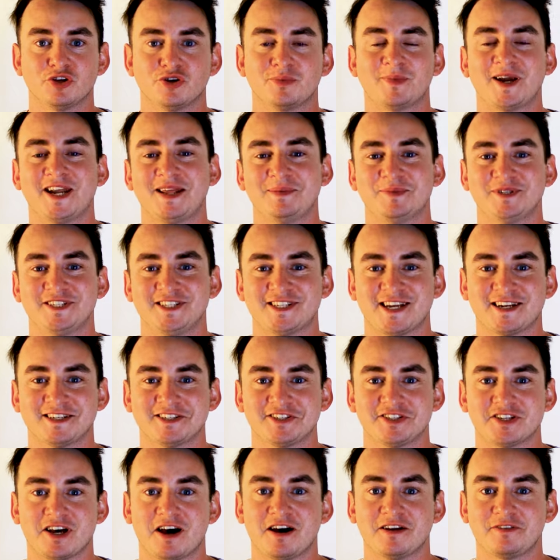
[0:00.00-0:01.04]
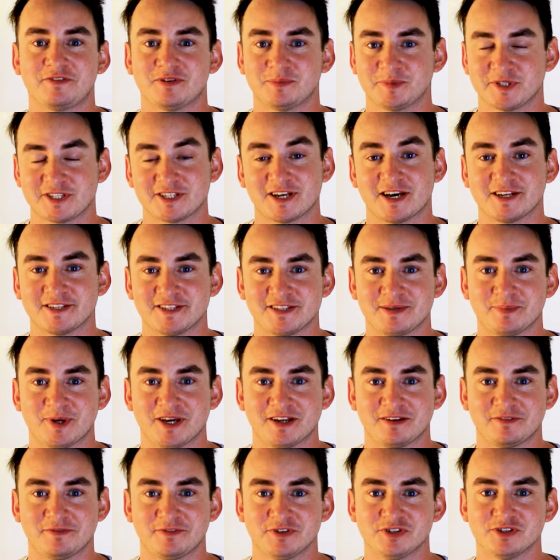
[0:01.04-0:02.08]
Hello, my name is Zain Asad from Asad
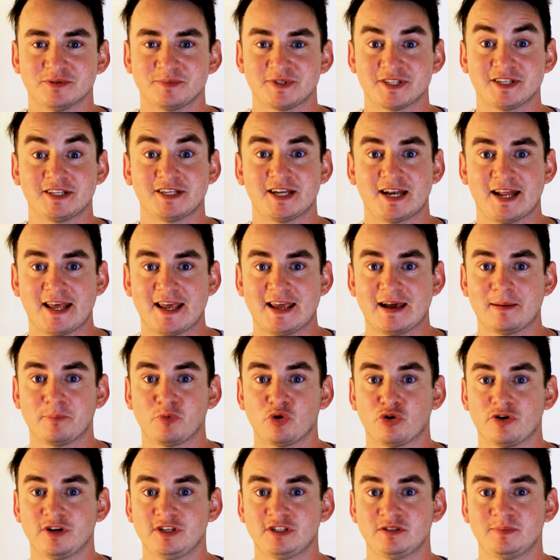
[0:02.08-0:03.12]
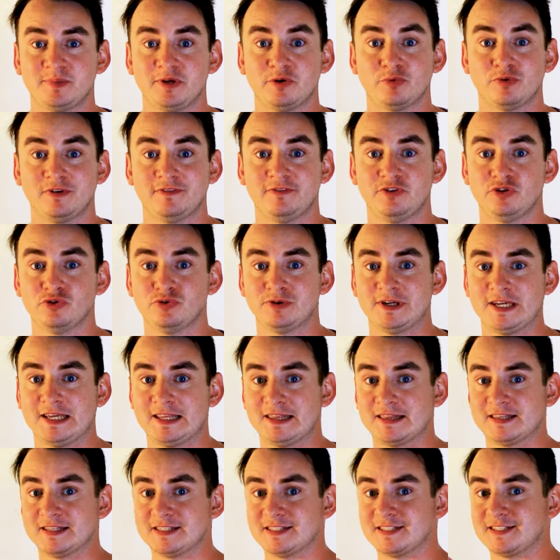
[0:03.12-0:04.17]
Z-Man Films, and today I'm going to be
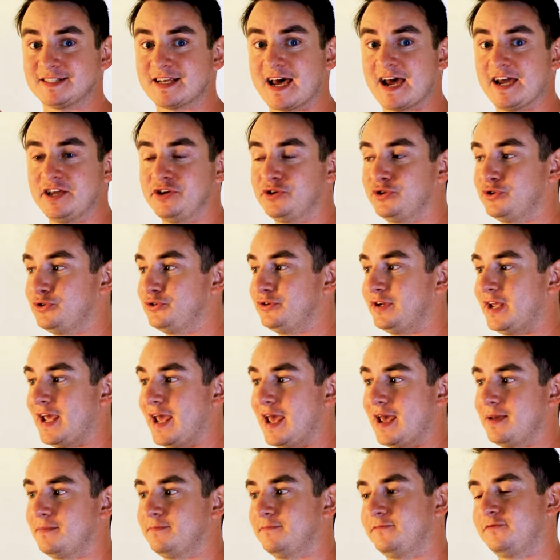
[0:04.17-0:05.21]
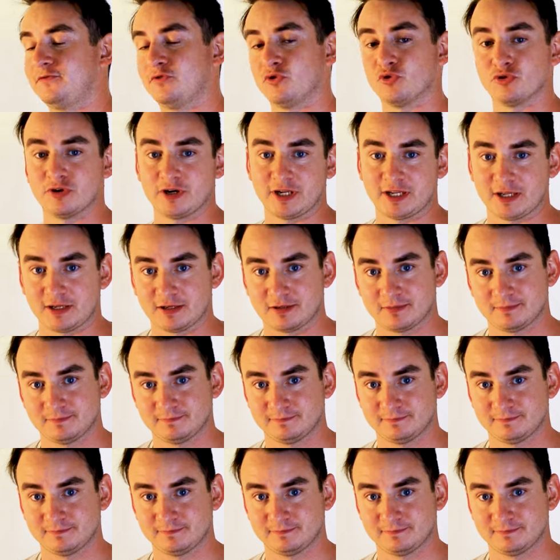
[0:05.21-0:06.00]
reviewing the Zhiyun M40.